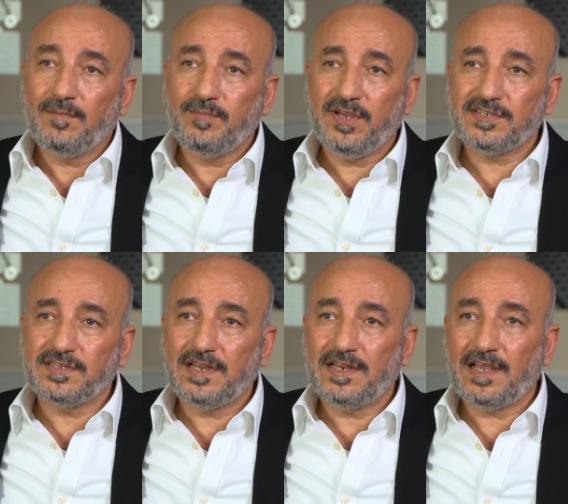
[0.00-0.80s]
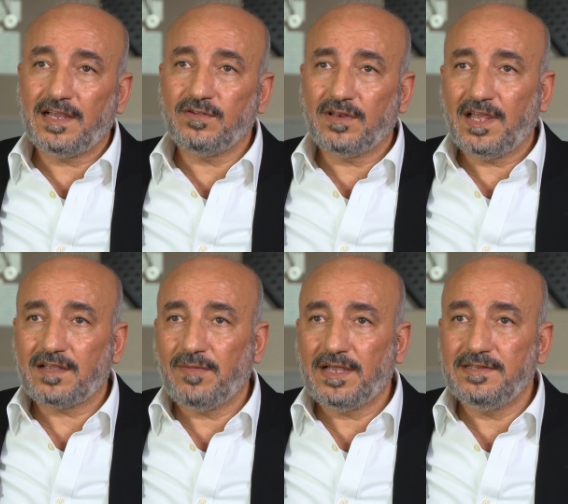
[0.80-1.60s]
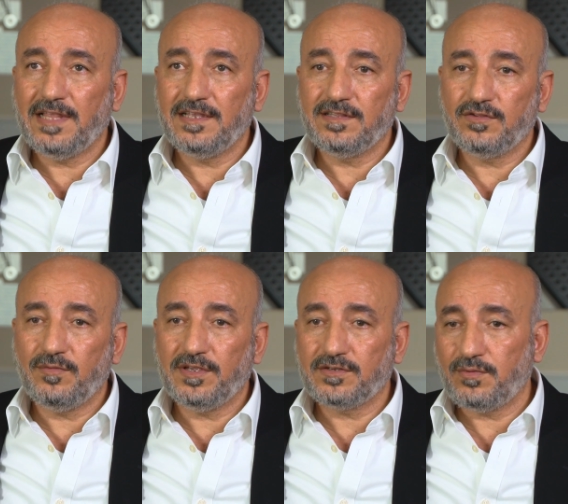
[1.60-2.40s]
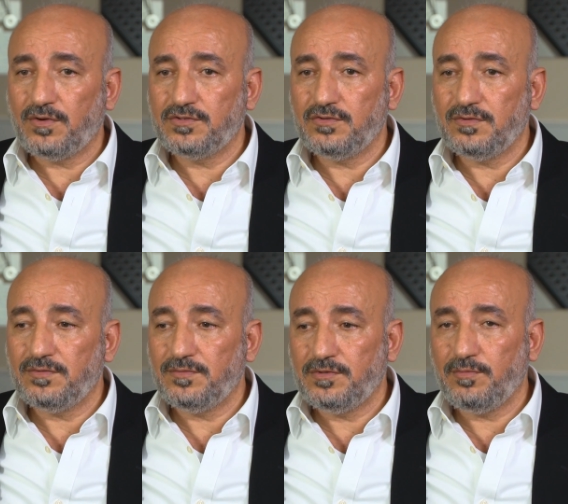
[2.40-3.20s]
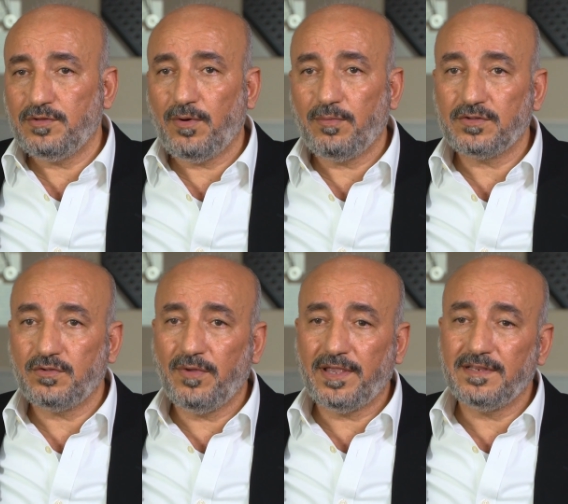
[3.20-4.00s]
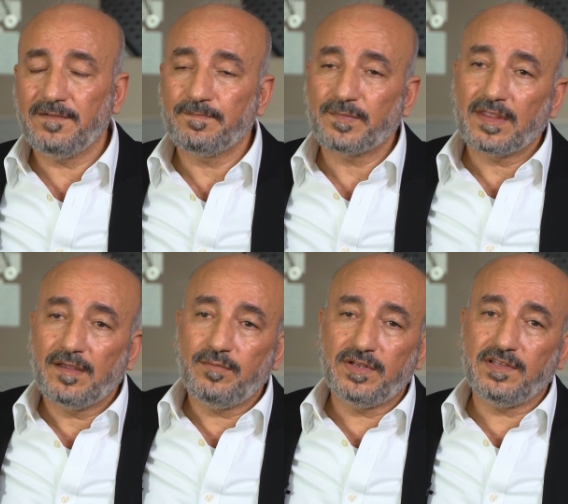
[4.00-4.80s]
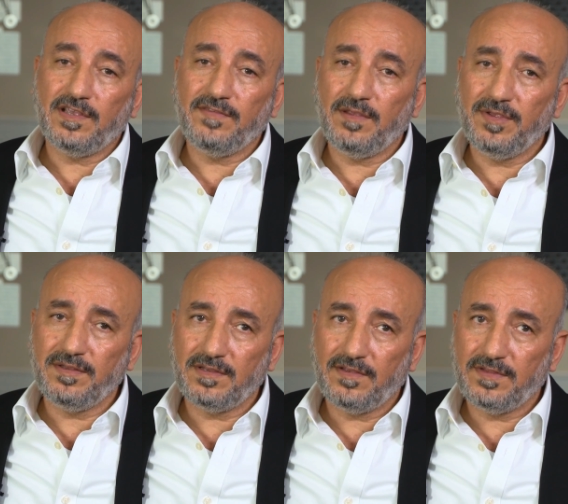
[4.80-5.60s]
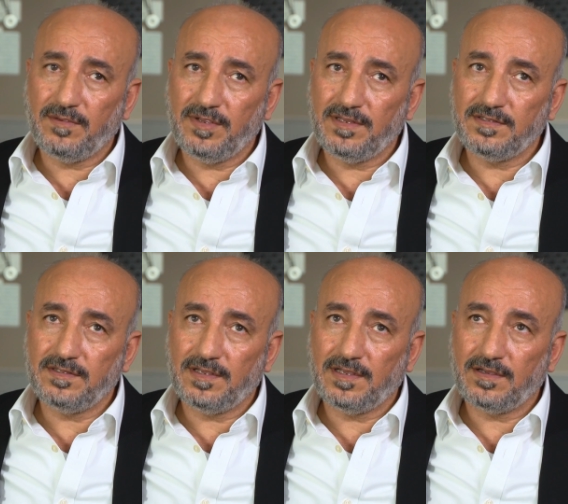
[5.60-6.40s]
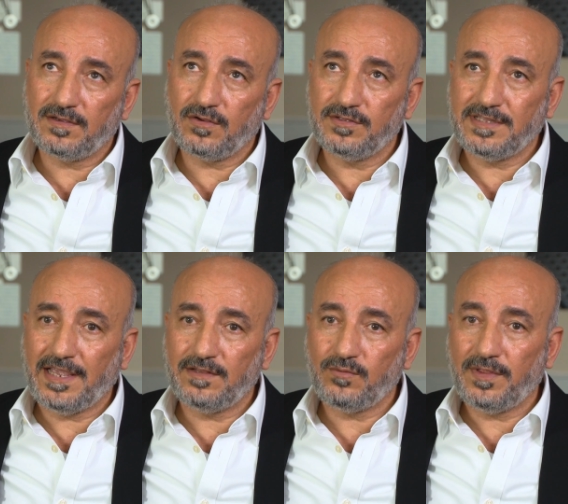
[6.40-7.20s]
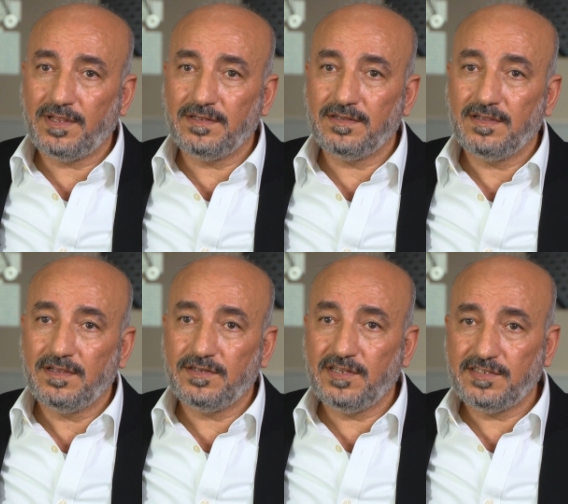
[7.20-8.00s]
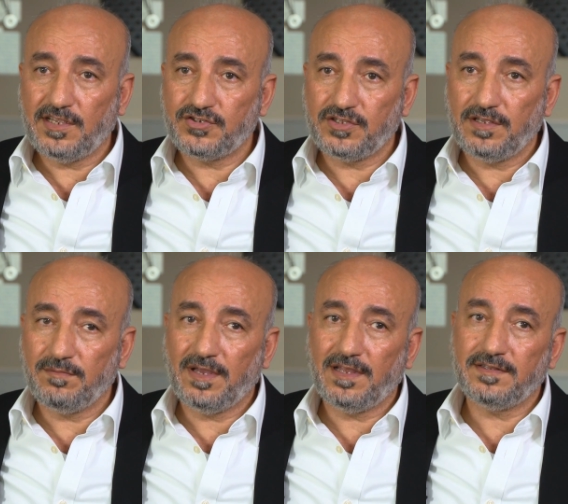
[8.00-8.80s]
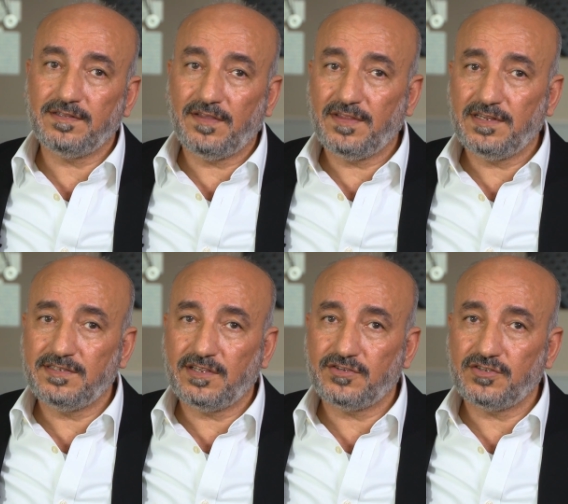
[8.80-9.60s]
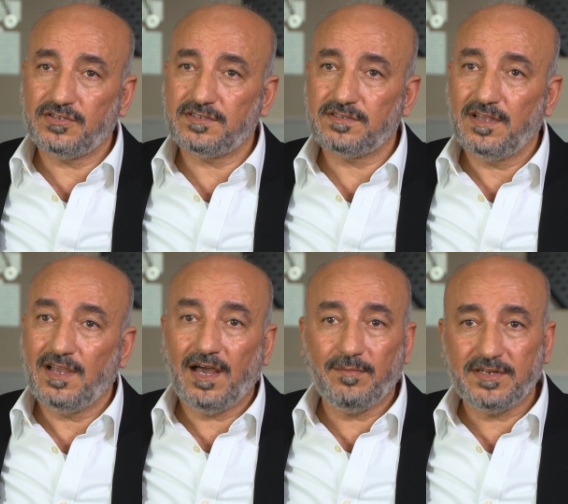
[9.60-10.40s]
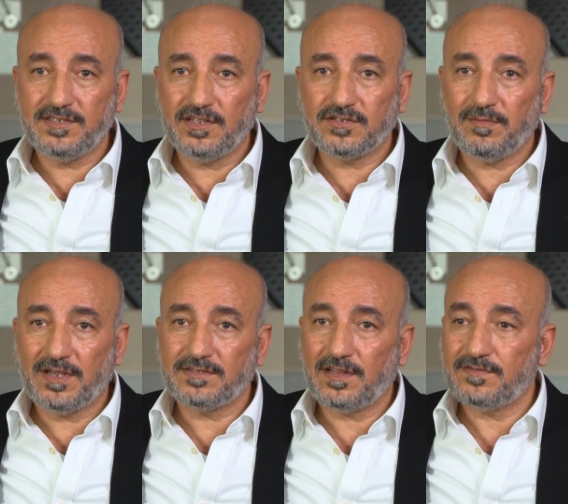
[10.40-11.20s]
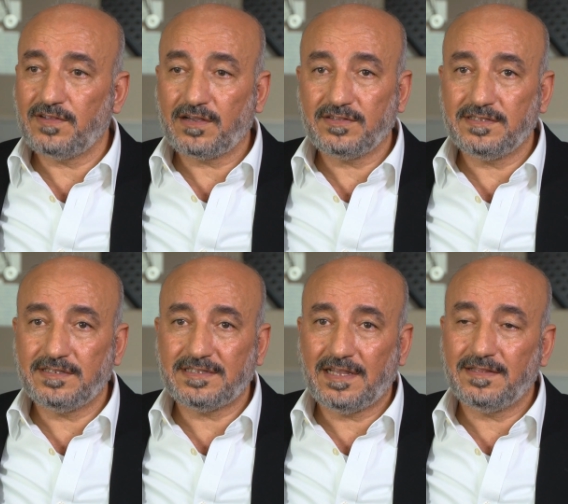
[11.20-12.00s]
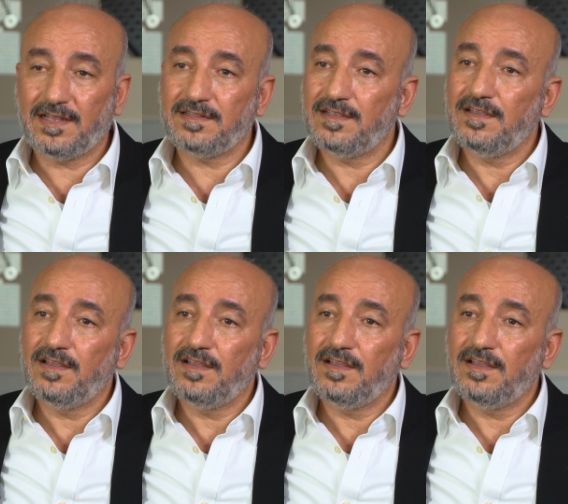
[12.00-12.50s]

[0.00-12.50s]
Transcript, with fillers: Personally, I don't like my data to be exposed to, to be public domain, but if they've been, if they've been uh, contained within research team and other researchers, I'm a researcher myself, so I could understand that.